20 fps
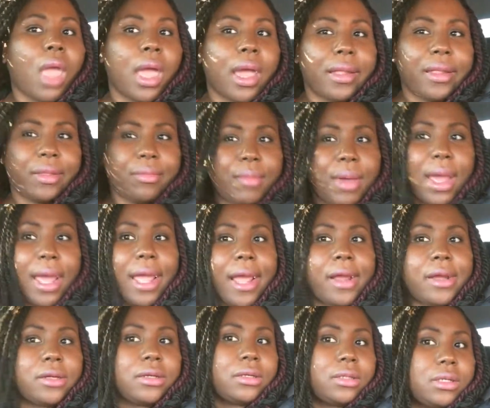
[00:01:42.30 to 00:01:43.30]
I did my
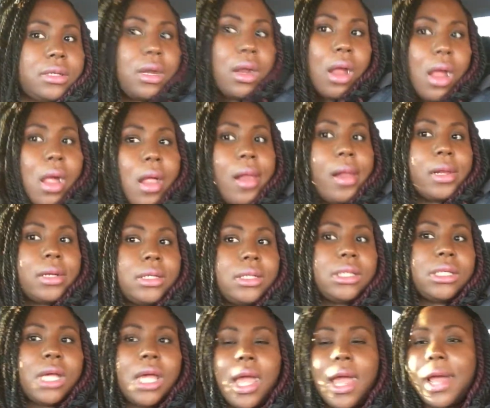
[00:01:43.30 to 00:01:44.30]
hair.
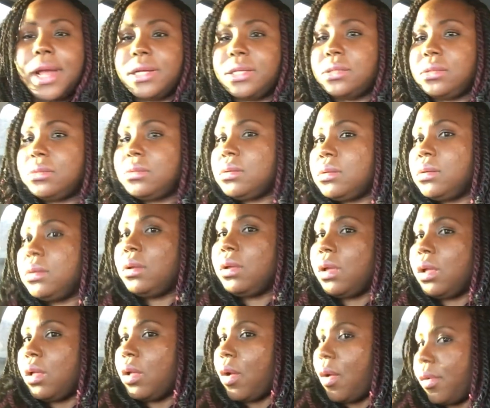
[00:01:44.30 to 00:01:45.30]
And,
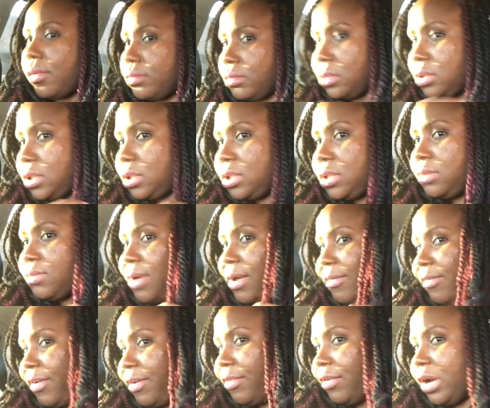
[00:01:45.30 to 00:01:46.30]
you know, this is my
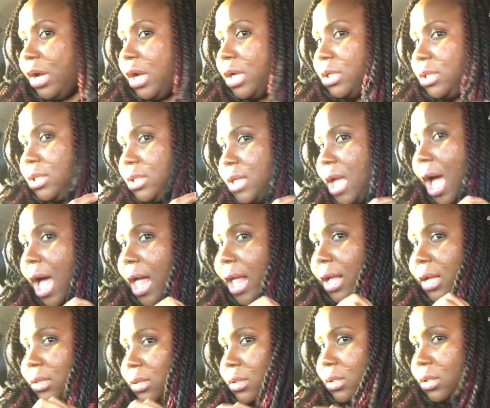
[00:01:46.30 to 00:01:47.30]
favorite
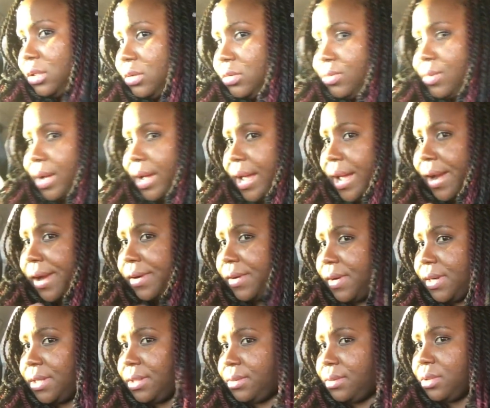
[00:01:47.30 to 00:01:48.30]
style to do my hair
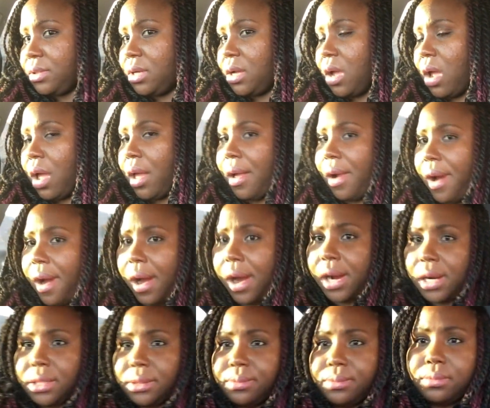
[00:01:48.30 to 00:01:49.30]
in.
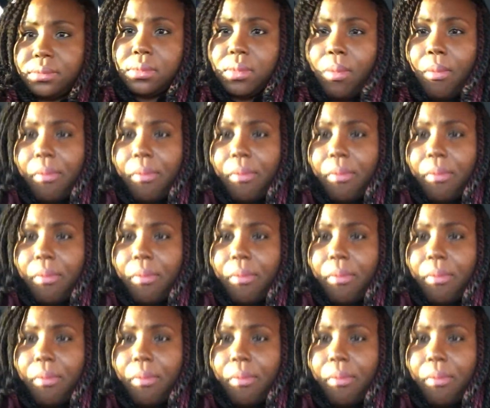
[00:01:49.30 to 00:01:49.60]
Um,